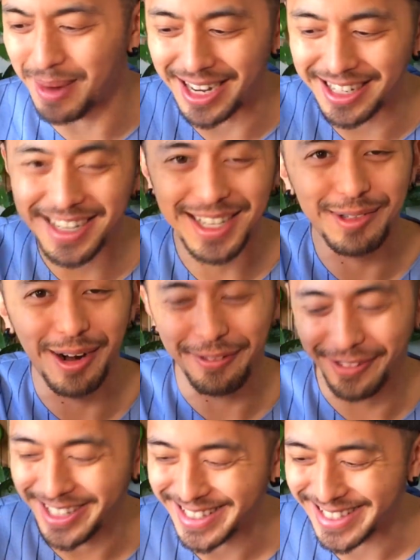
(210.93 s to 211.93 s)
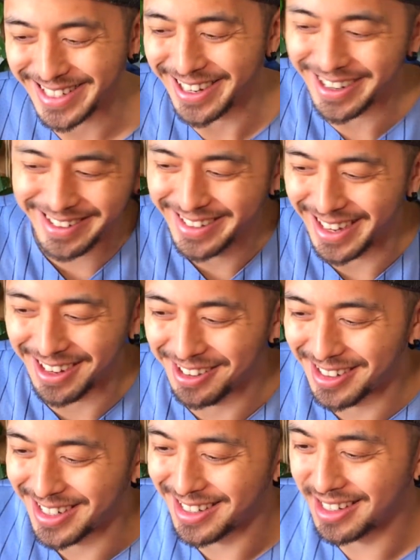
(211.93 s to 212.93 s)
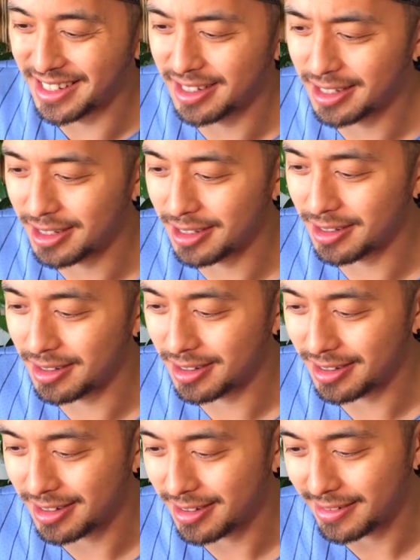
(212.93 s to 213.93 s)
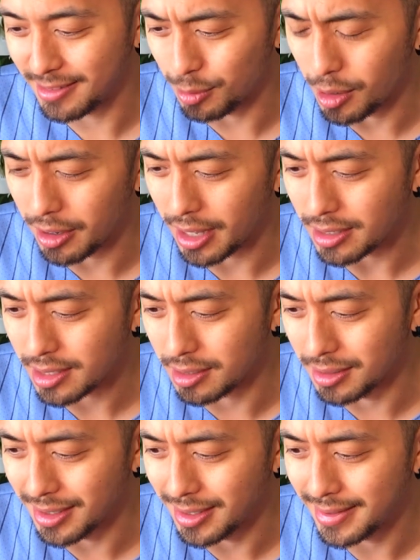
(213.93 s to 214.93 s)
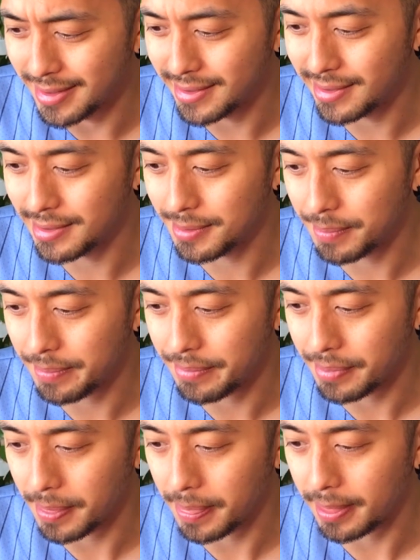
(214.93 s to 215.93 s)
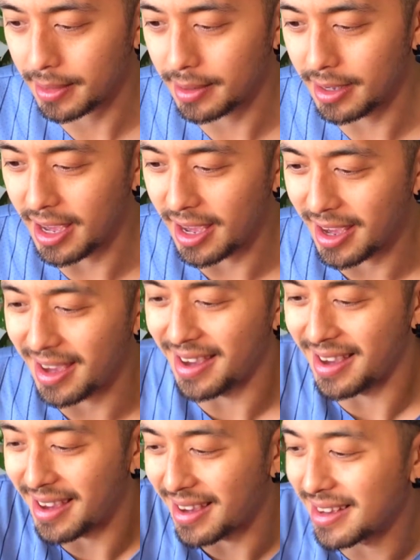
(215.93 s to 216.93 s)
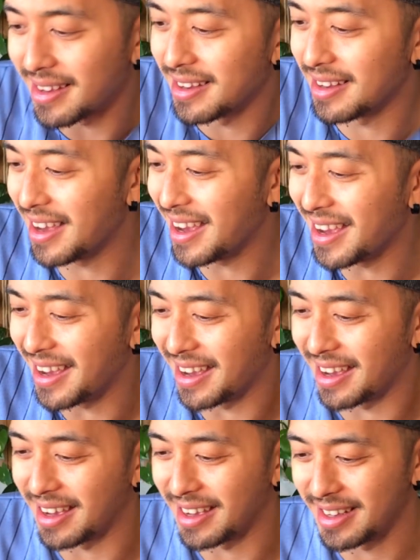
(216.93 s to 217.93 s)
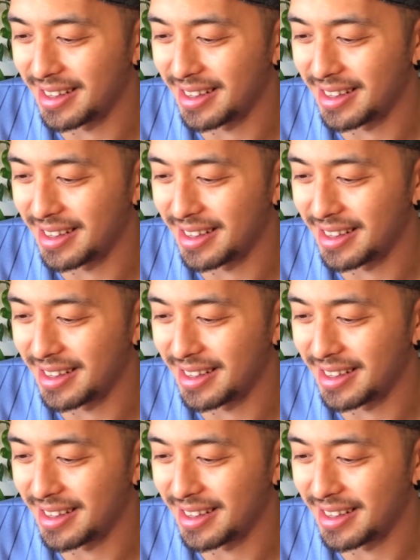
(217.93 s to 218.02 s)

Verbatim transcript: Mighty Ducks reference? No? Anyone? Whoa, that's cool. Hey, hey.